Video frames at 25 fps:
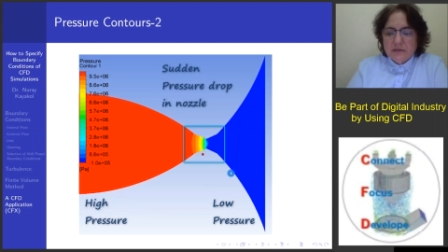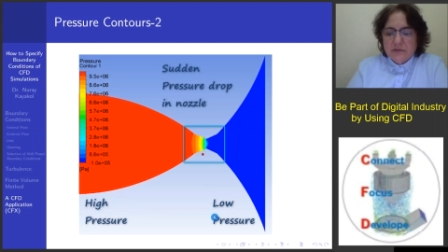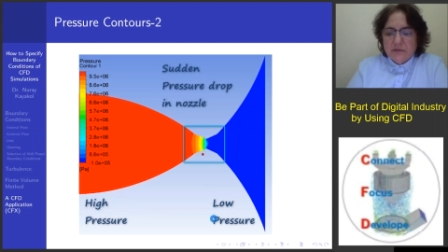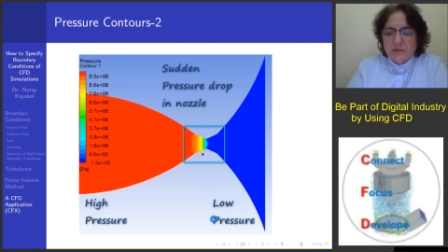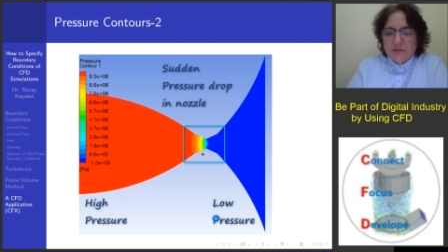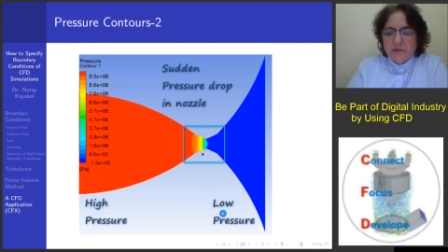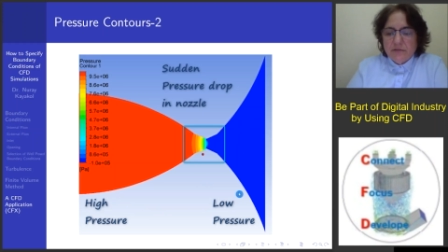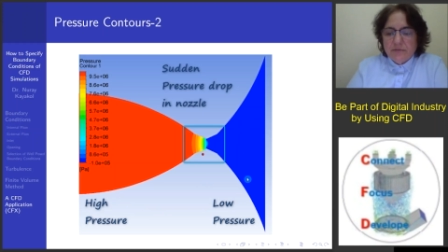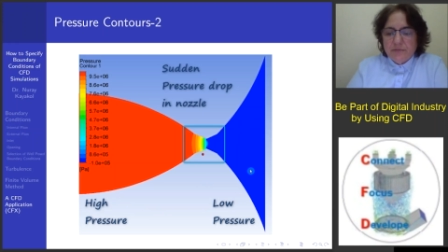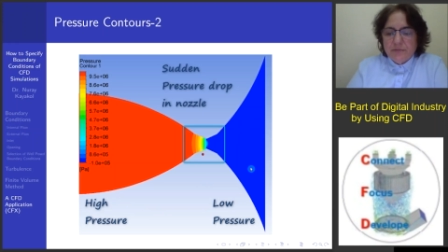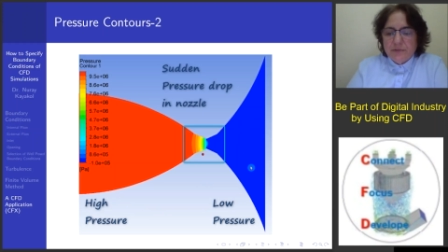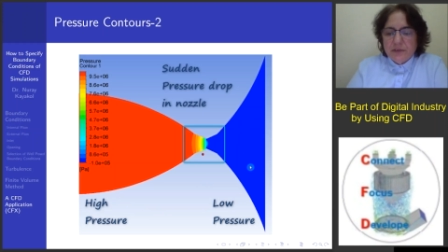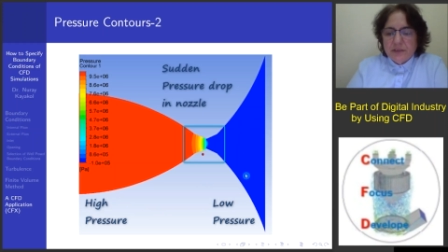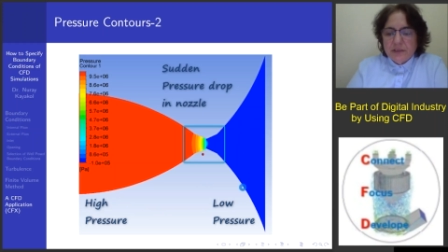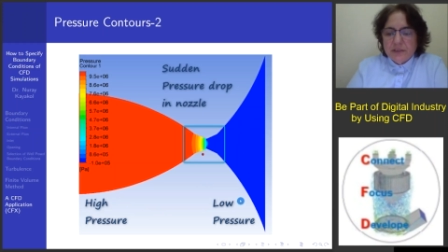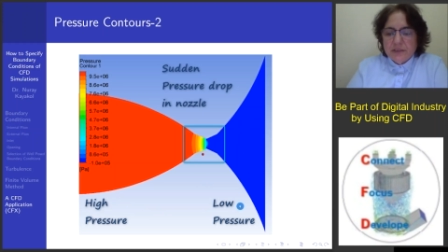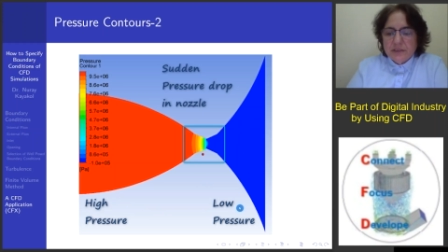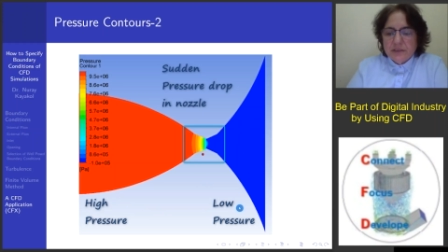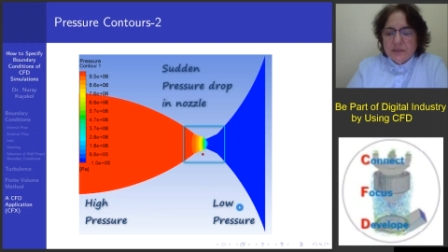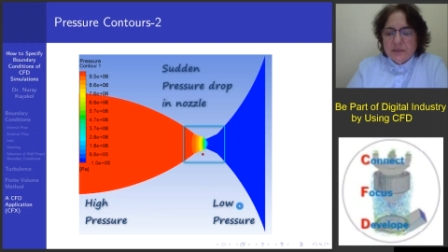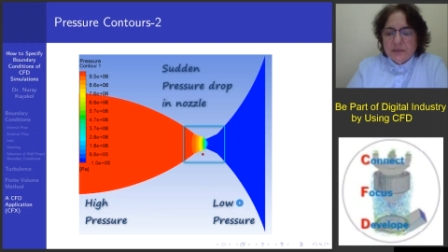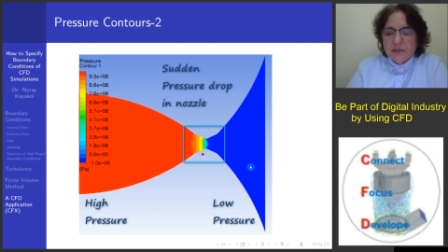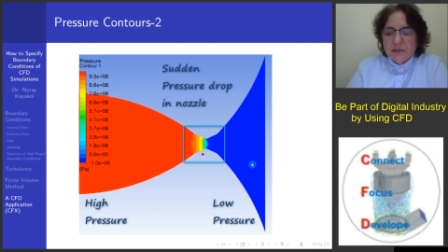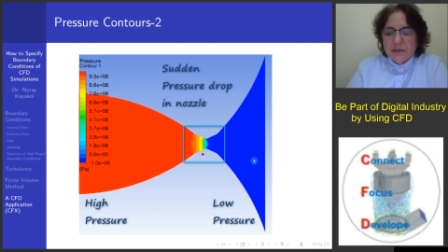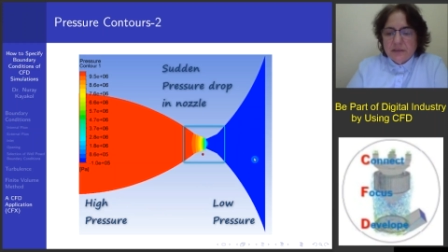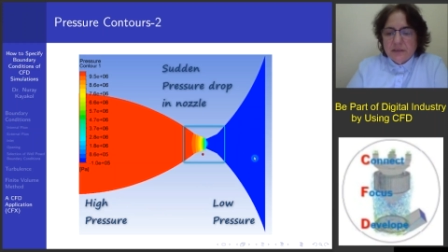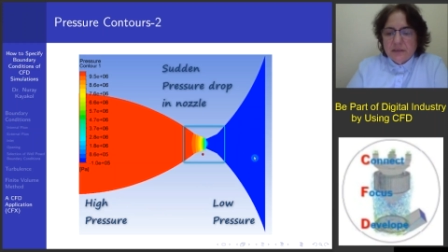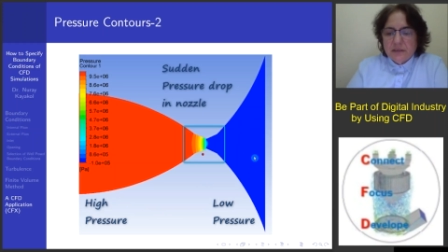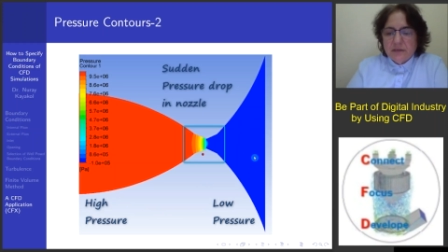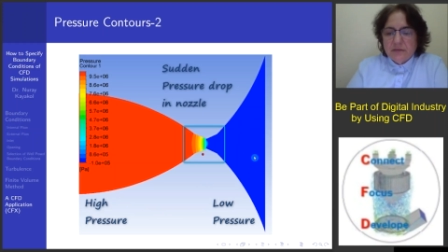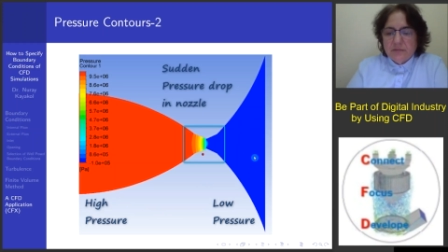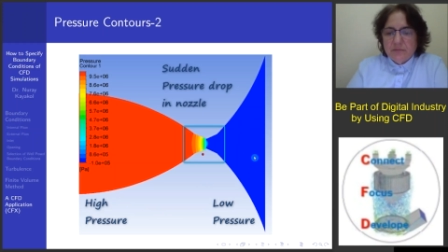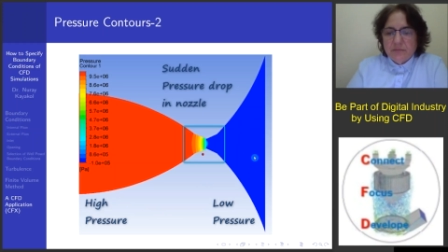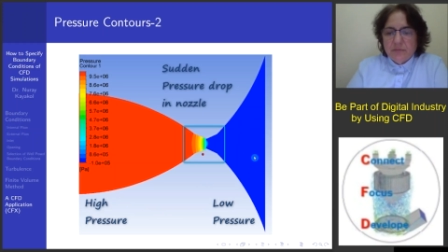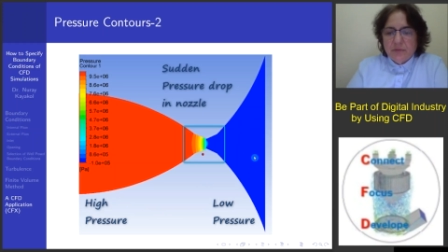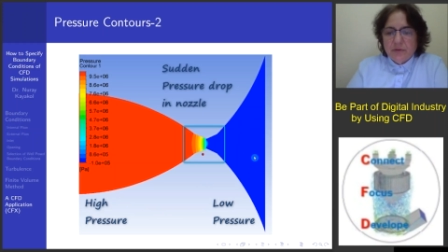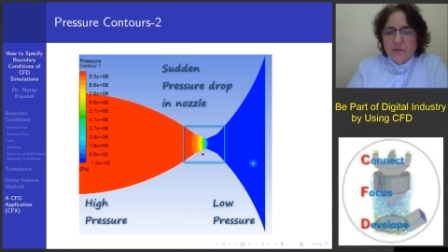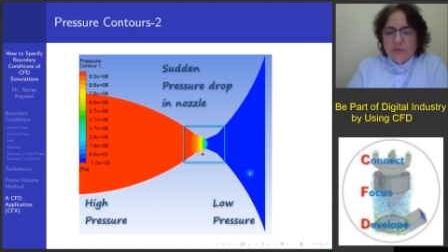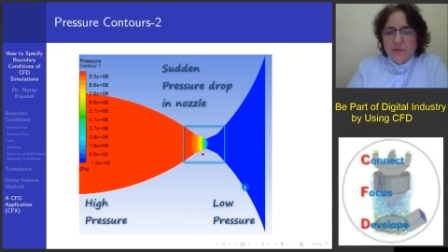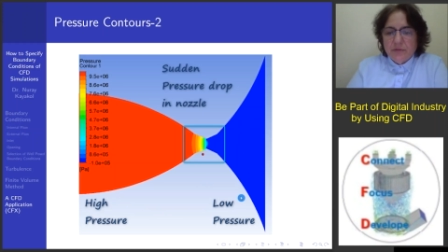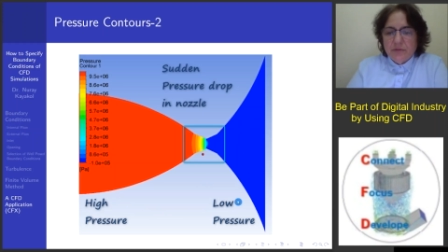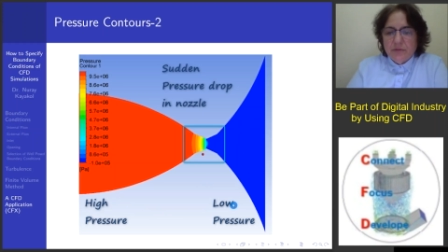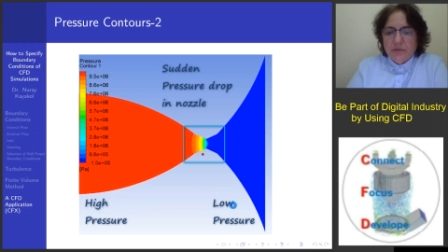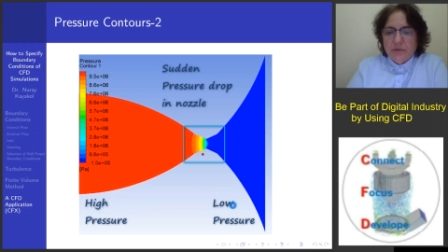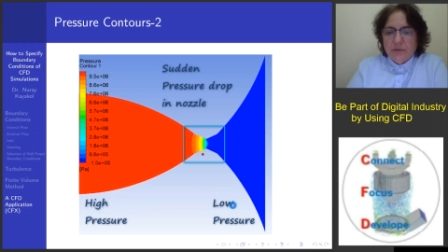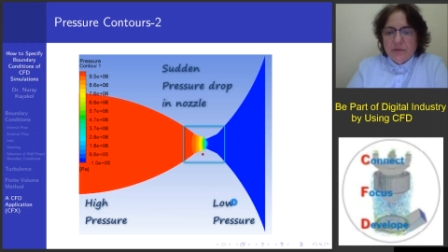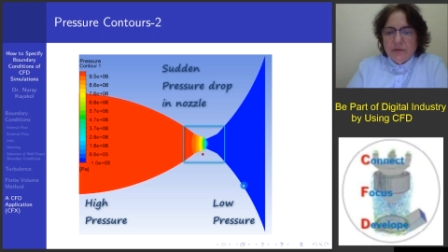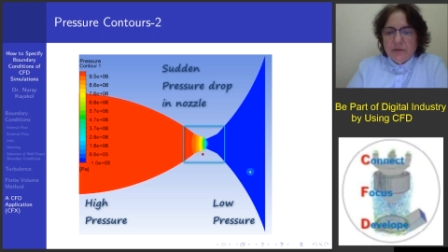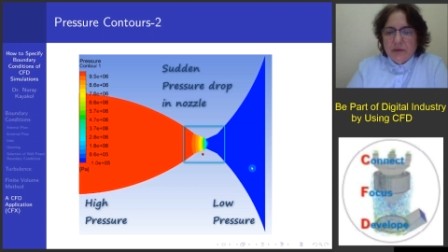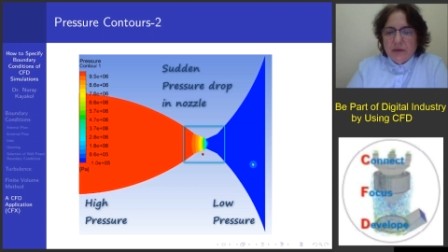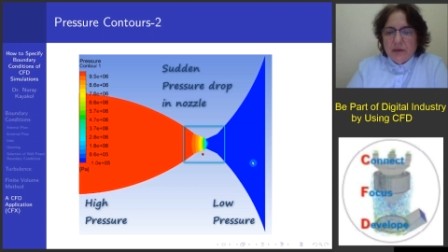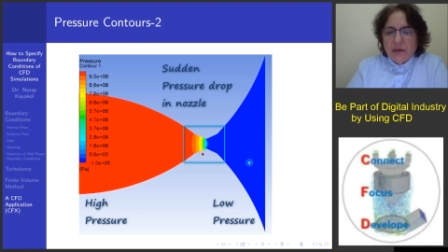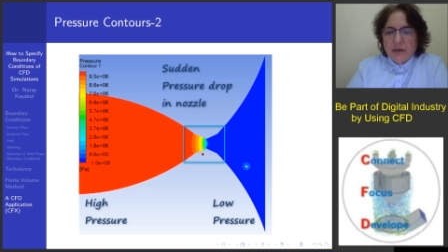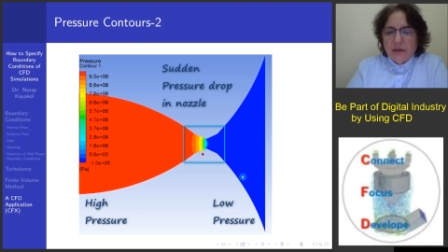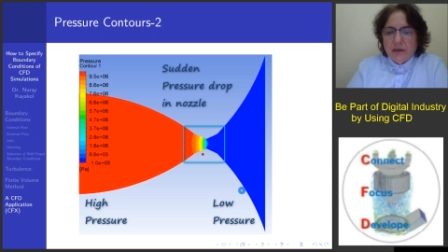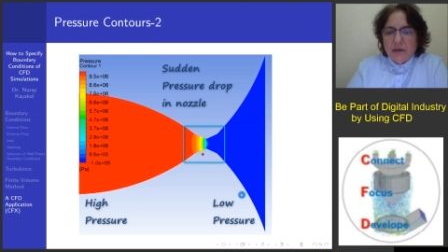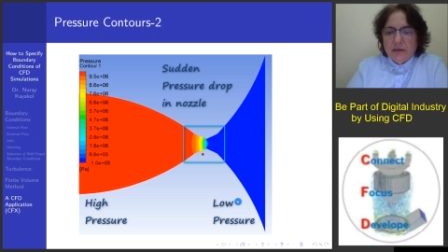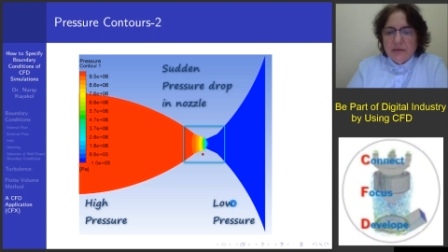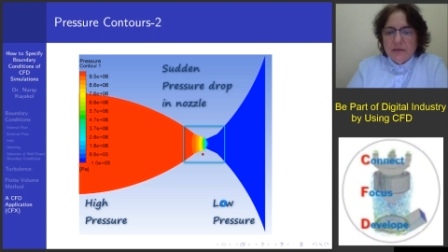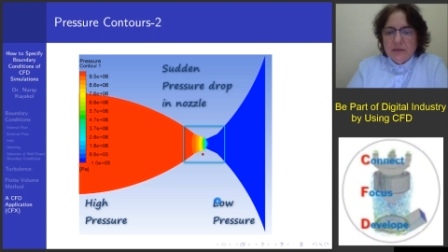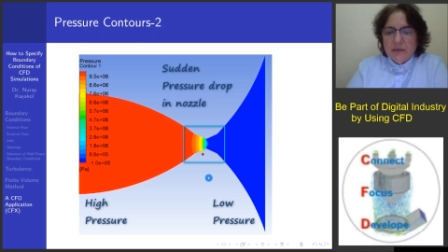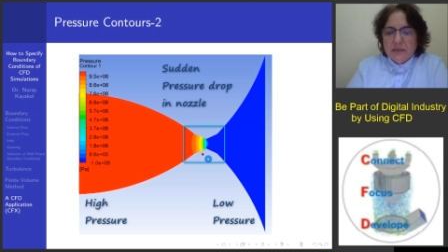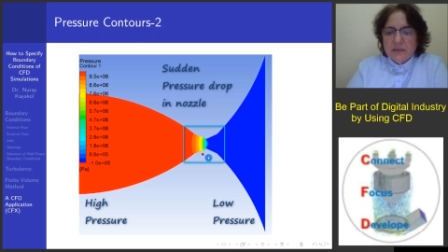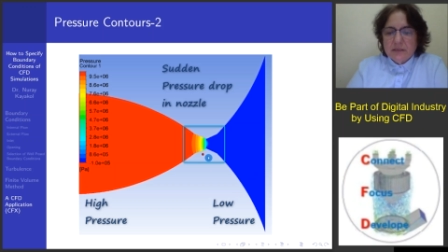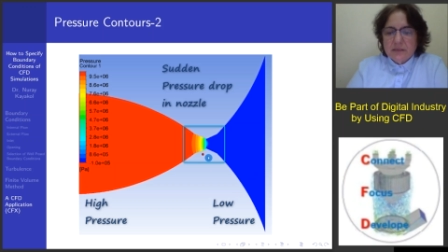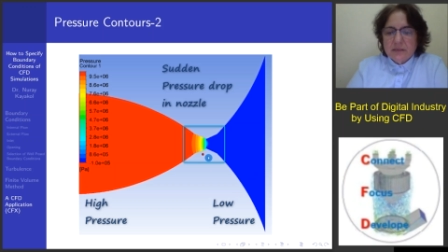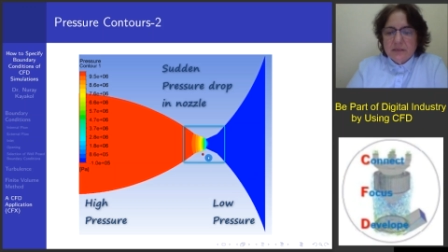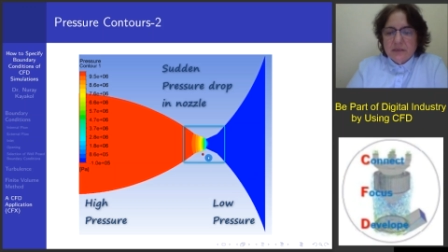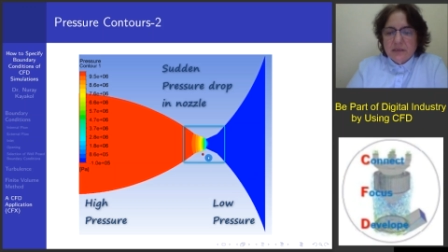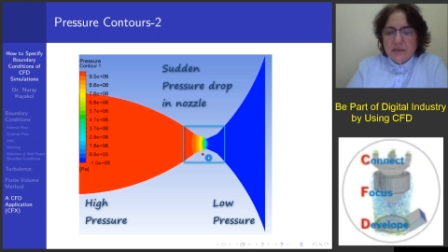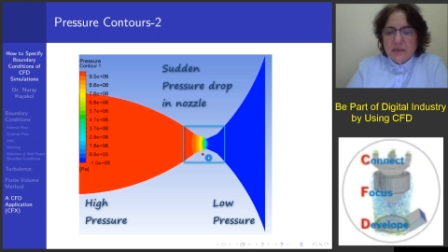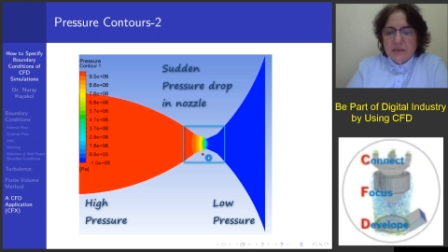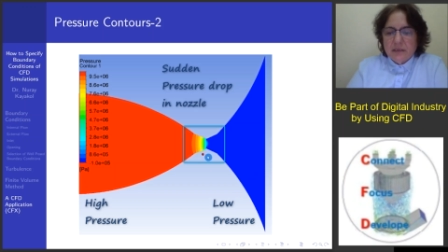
low pressure in blue areas.